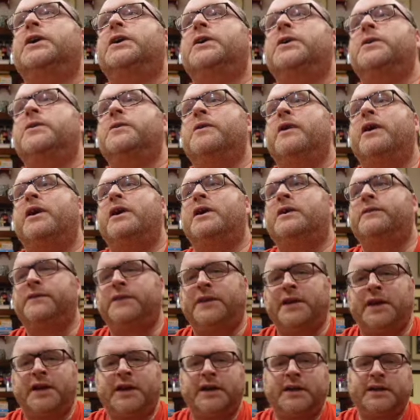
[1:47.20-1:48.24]
who
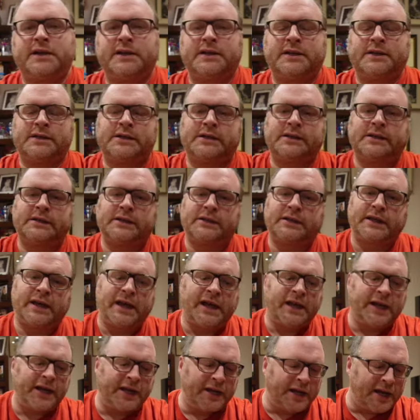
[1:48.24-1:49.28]
after
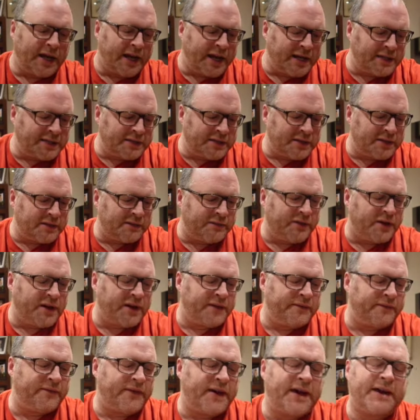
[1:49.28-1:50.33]
killing the heads of the
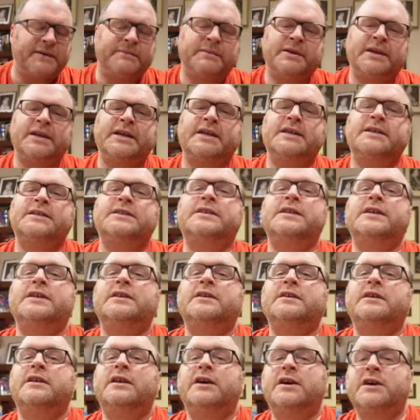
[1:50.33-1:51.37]
five families
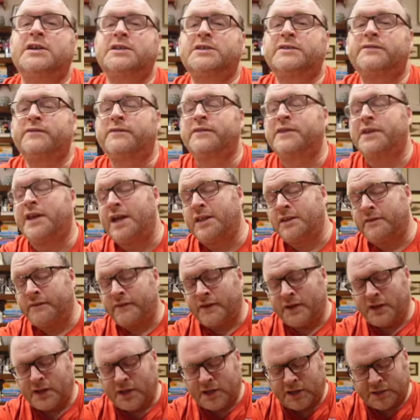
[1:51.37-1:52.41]
in the end of
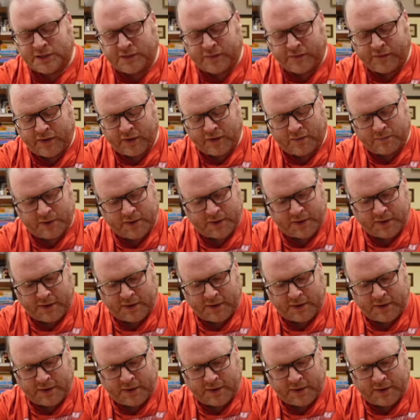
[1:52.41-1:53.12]
the last film,